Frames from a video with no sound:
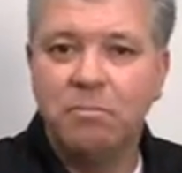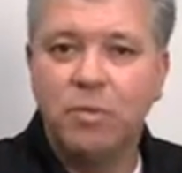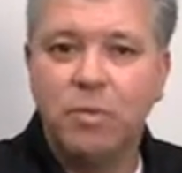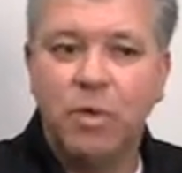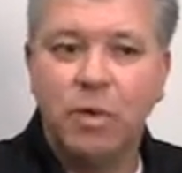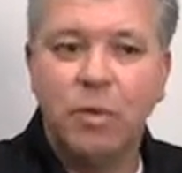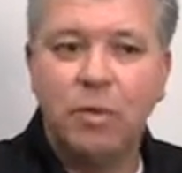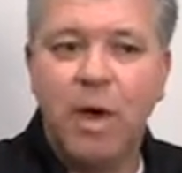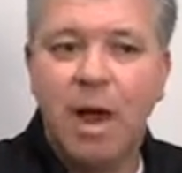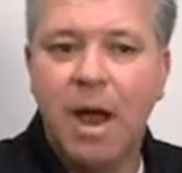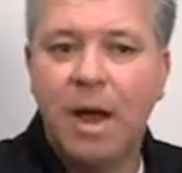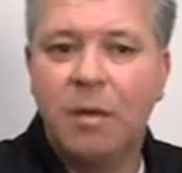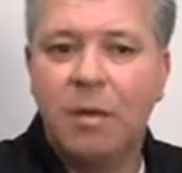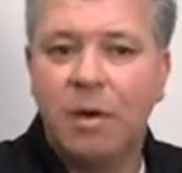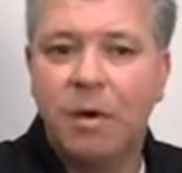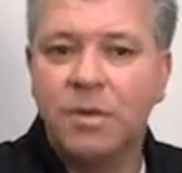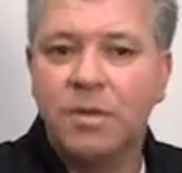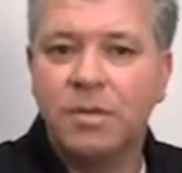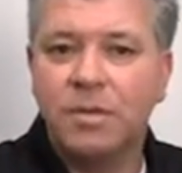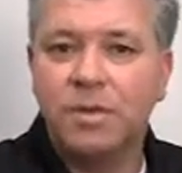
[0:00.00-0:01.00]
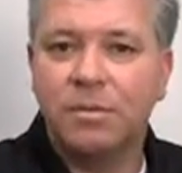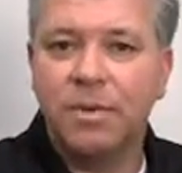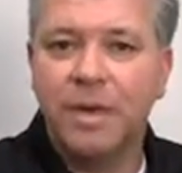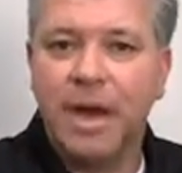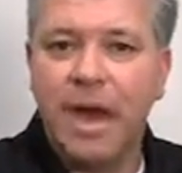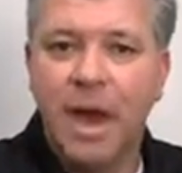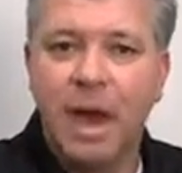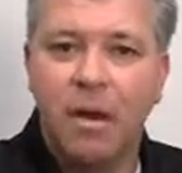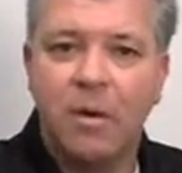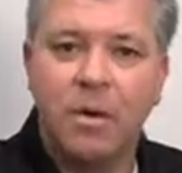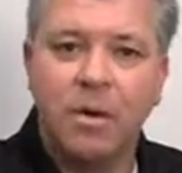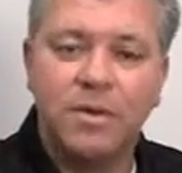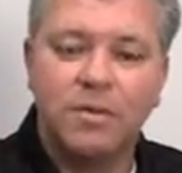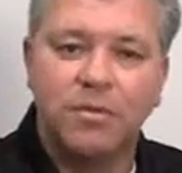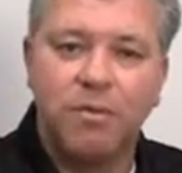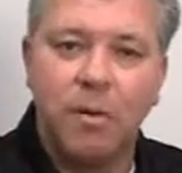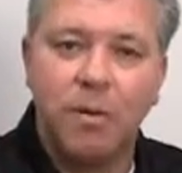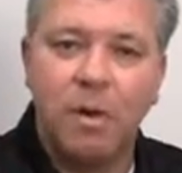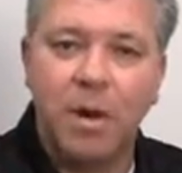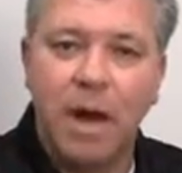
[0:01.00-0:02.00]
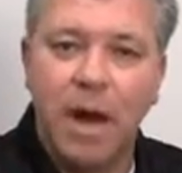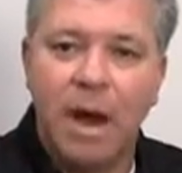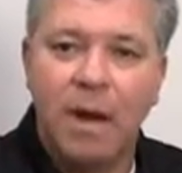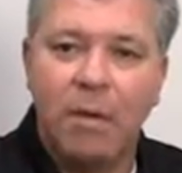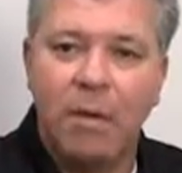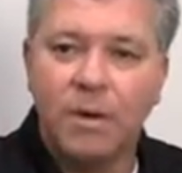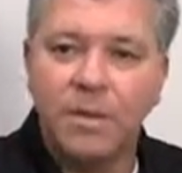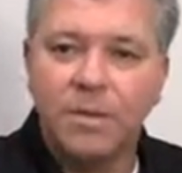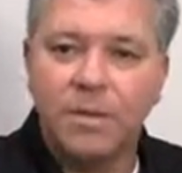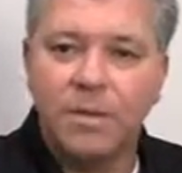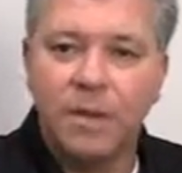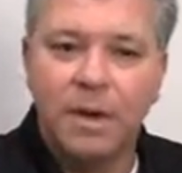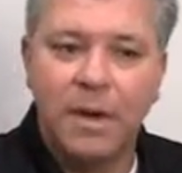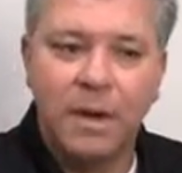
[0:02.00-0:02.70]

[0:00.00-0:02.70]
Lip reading: 2 hours, 3 hours, 4 hours,